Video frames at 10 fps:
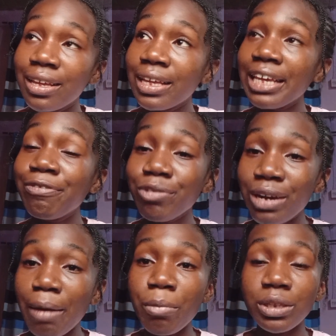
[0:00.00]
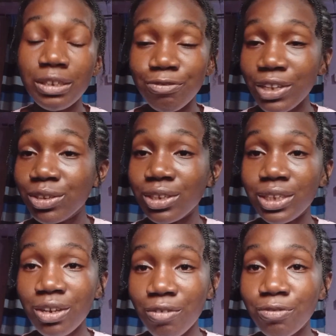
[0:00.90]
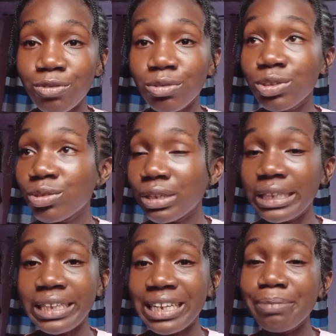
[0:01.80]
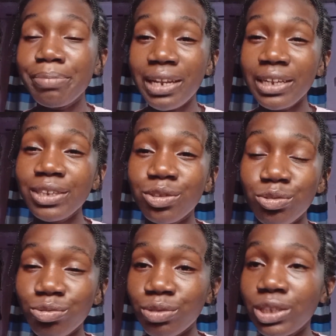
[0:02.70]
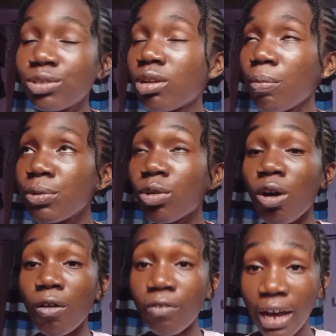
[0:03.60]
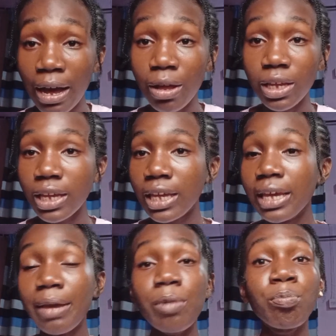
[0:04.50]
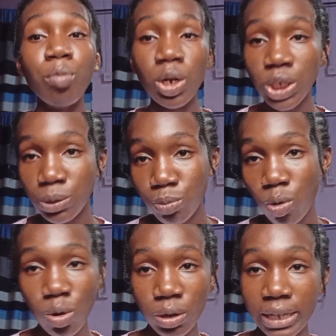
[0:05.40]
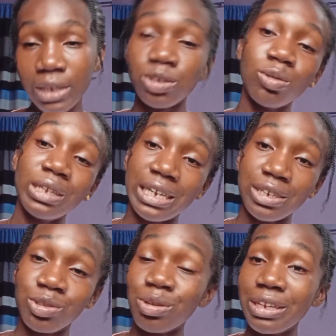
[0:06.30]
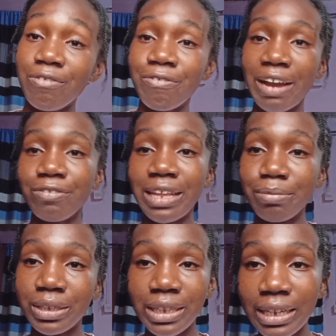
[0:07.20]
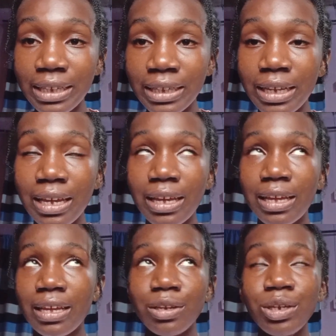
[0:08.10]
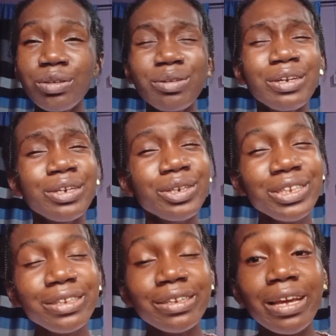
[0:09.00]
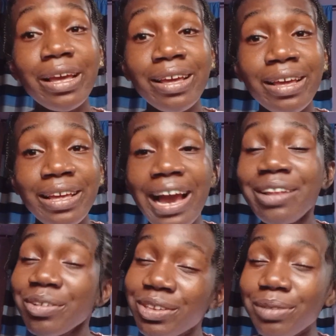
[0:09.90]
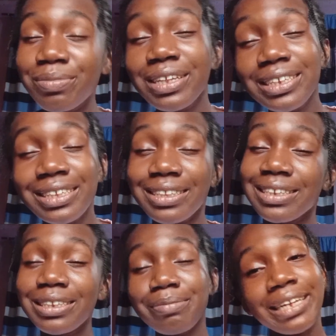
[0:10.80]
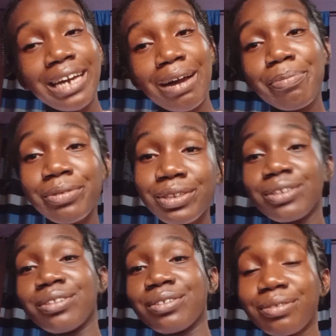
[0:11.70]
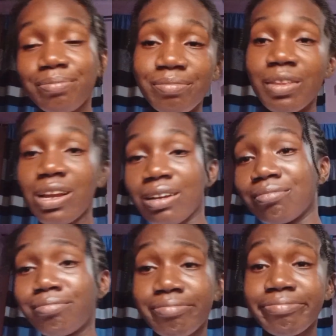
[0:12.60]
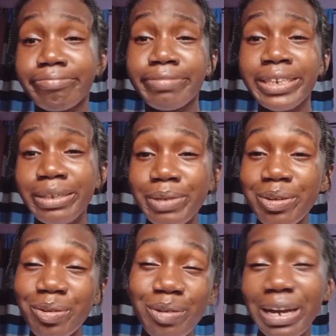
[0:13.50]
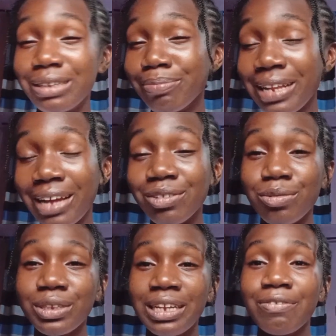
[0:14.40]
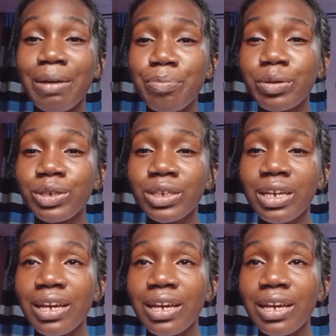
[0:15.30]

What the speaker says: if you can motivate yourself to study daily, please do. It will help you cover much more than someone that is studying 5 times daily. Just, I know some things might happen. Things may not go as planned or whatever, but